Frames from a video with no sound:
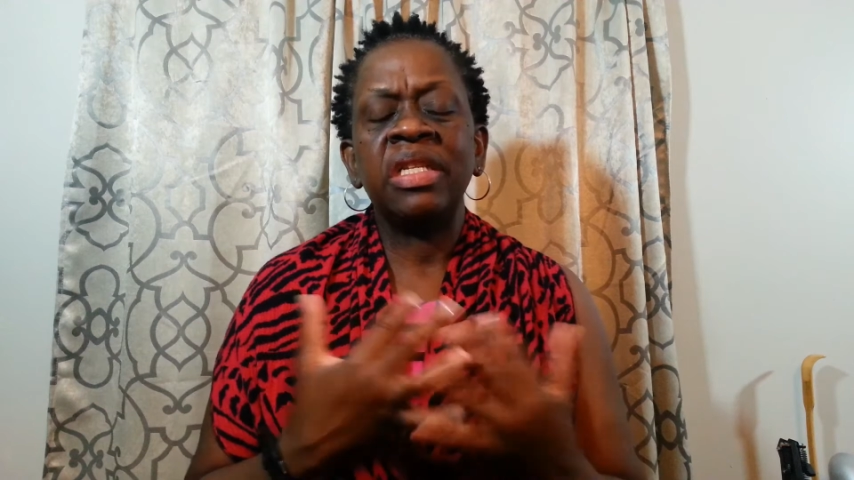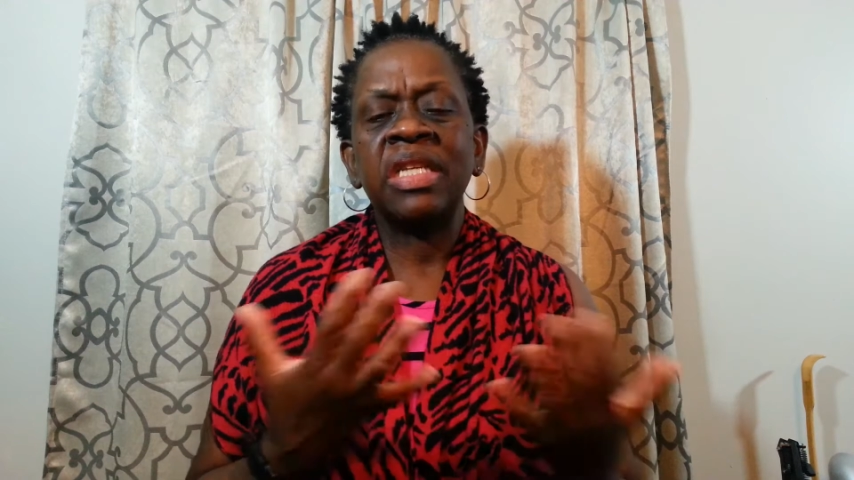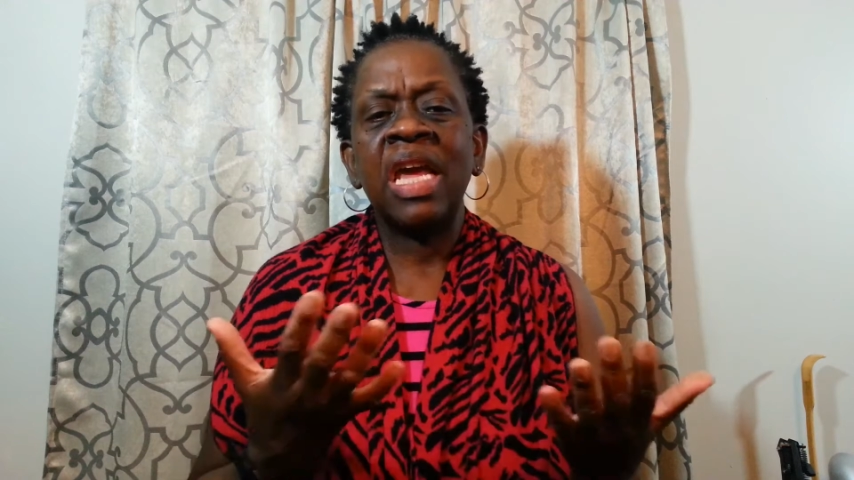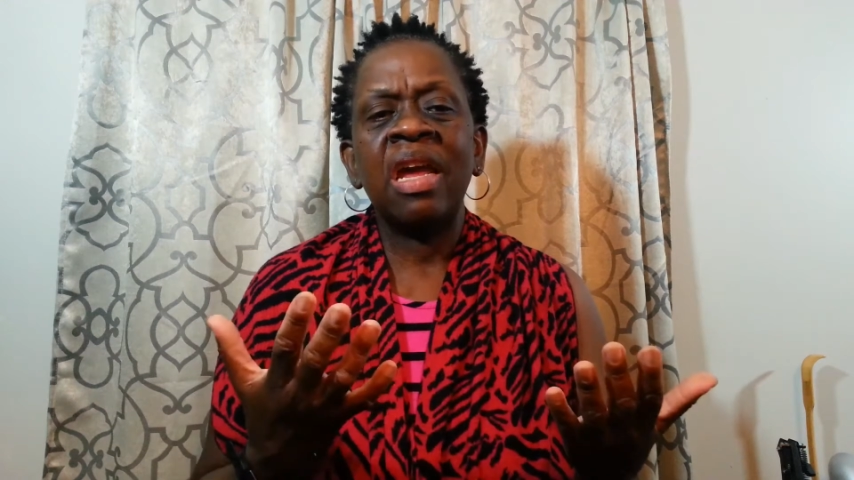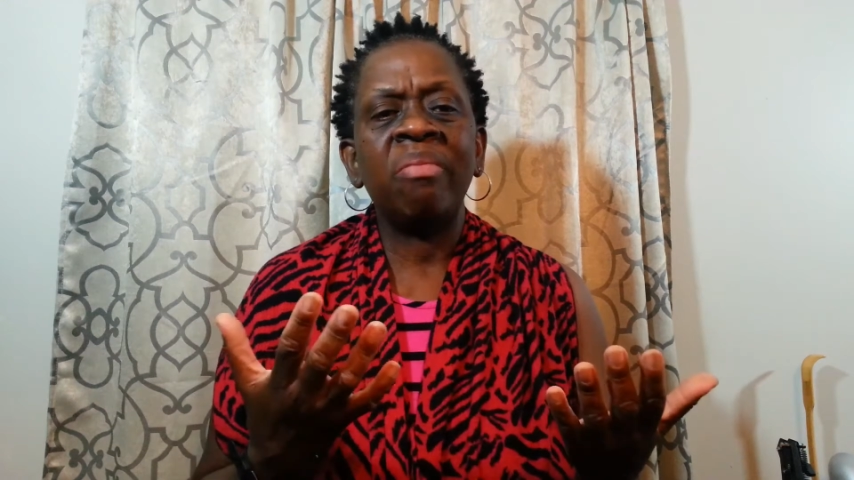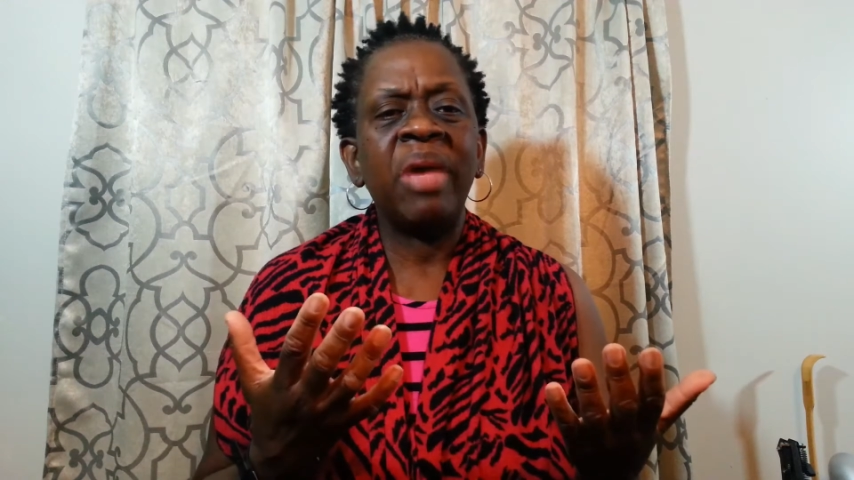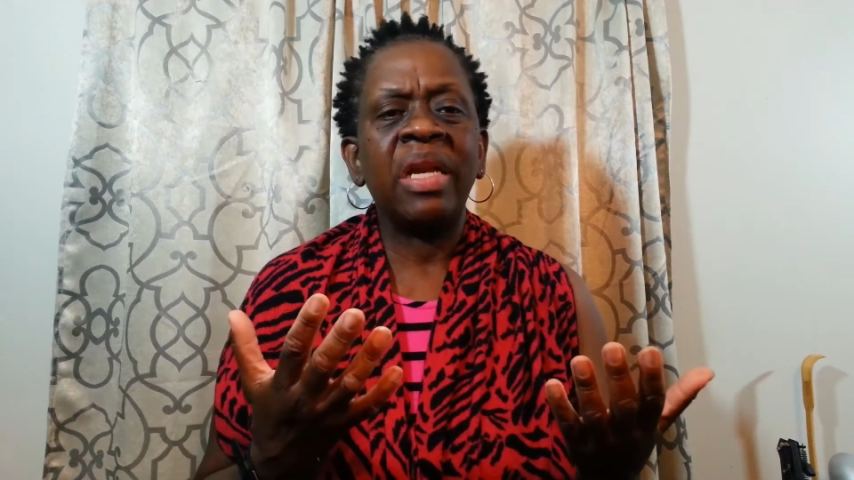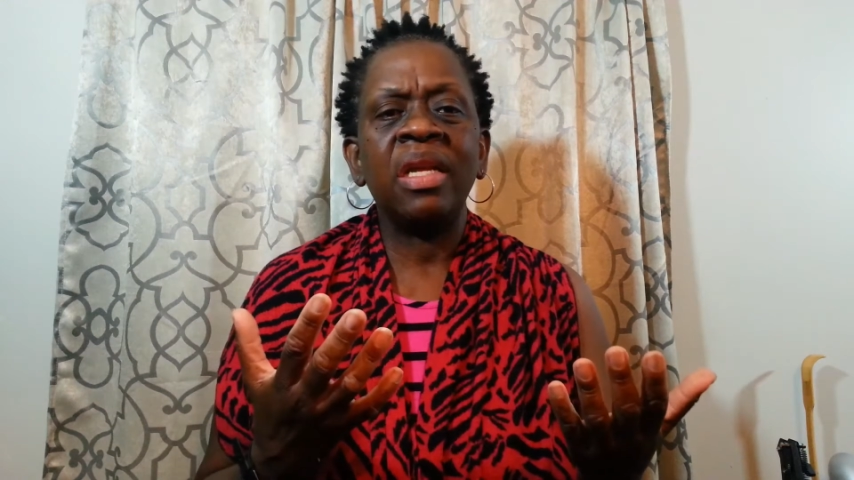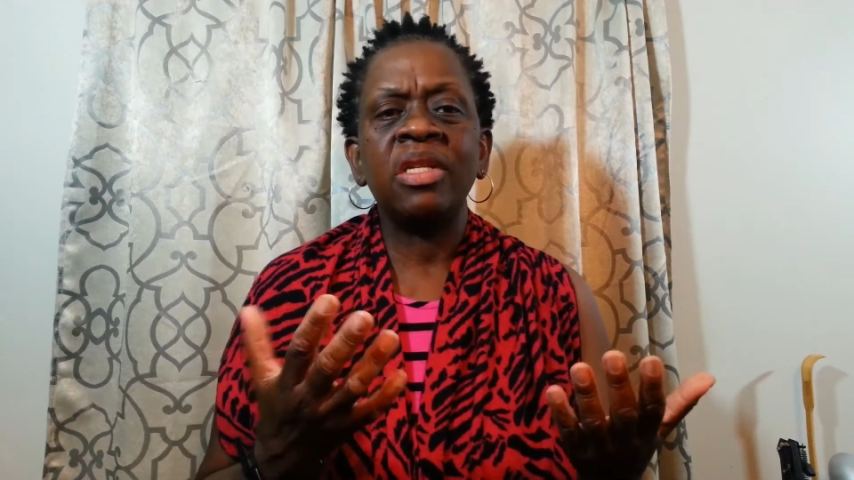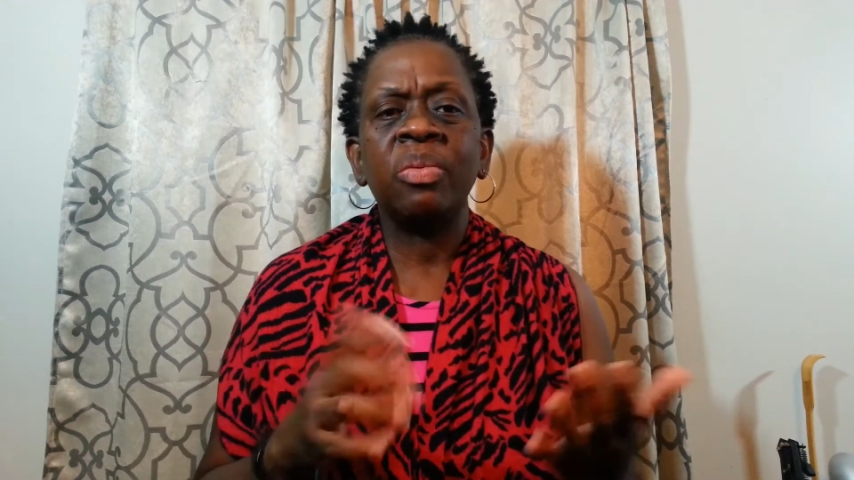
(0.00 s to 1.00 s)
It's geared
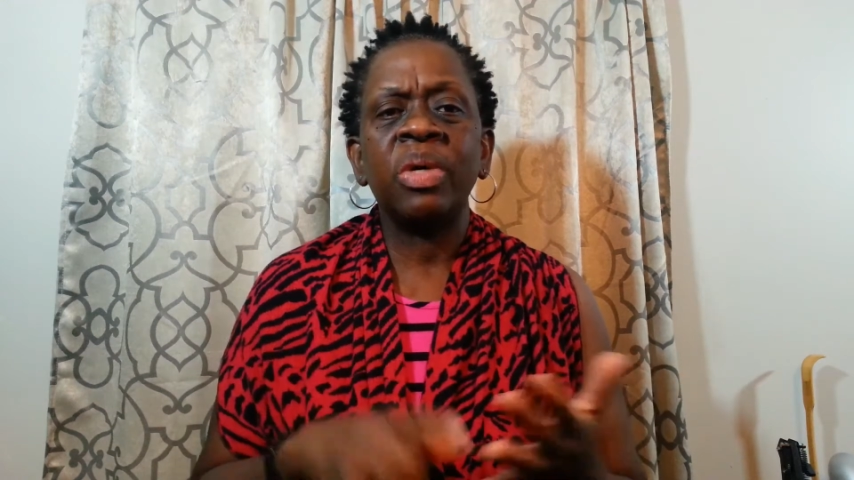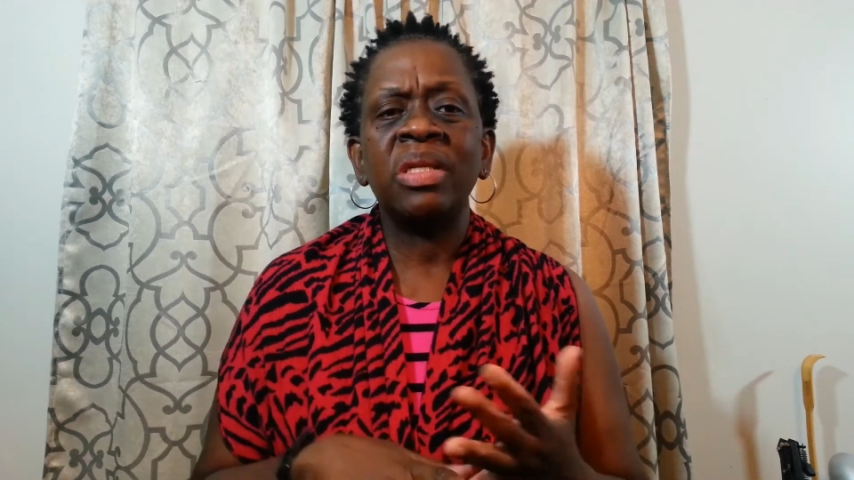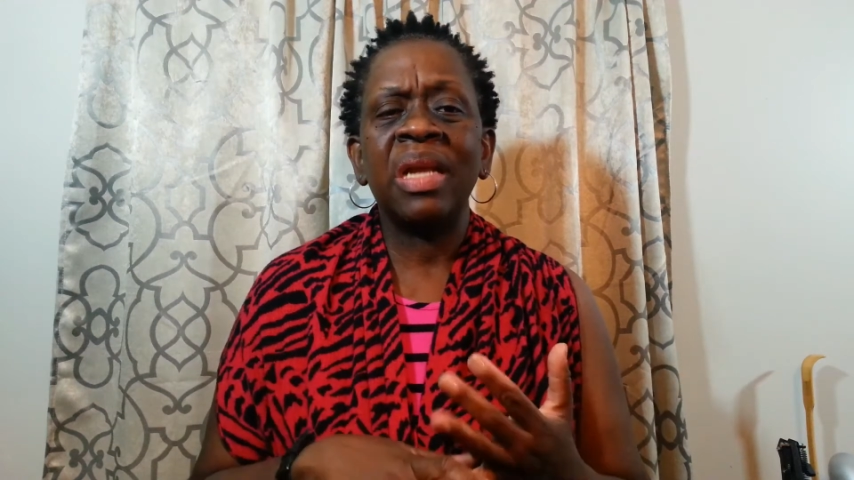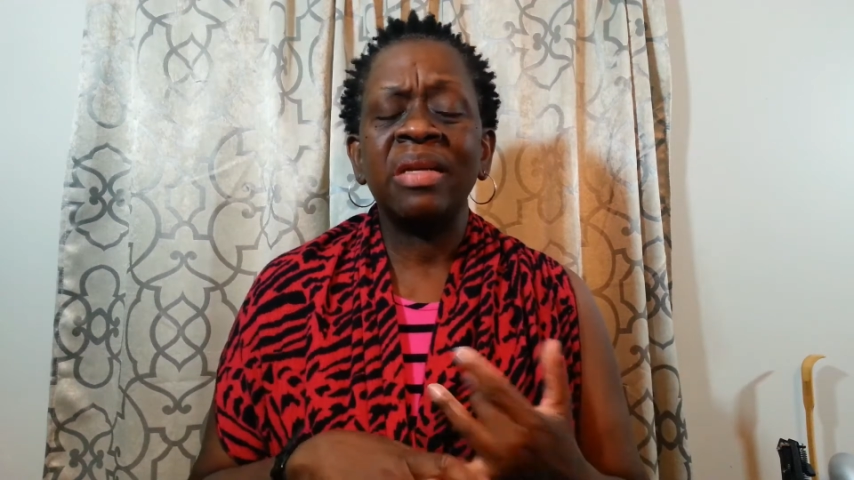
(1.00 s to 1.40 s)
mainly towards